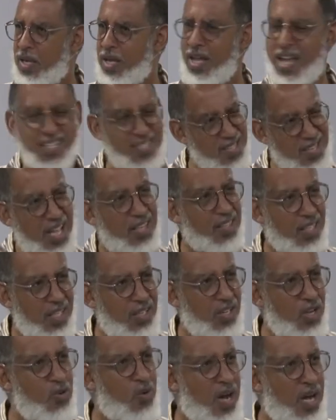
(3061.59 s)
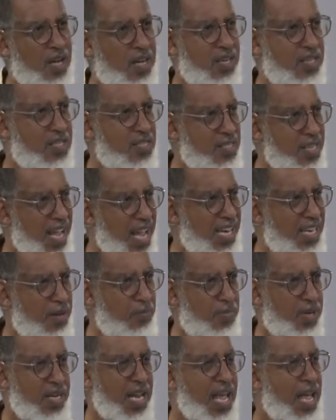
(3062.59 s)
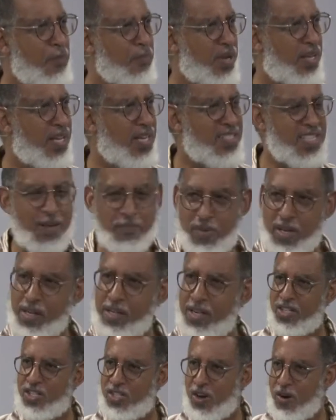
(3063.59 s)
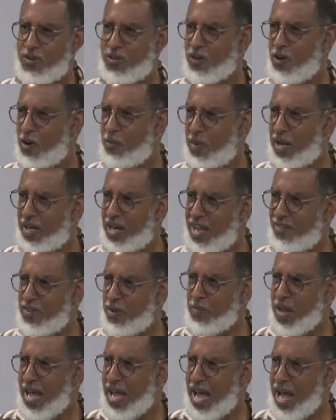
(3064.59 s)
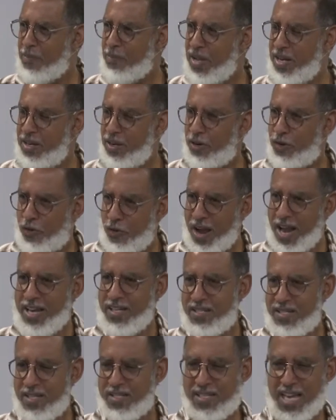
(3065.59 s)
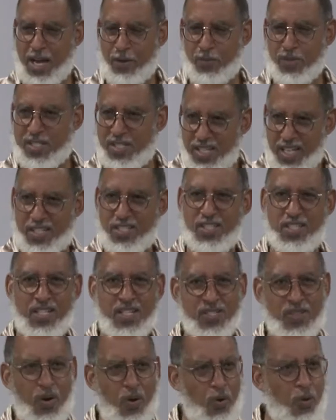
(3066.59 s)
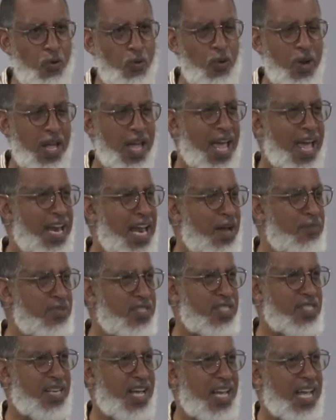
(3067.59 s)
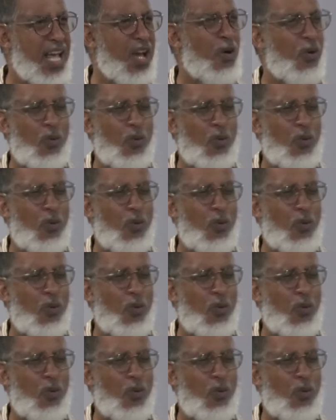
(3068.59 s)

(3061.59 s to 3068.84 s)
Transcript: It's nothing new, I understand that. But because I've been church all my life, I've, I've, been in Christ since I was six years old, and I'm just like,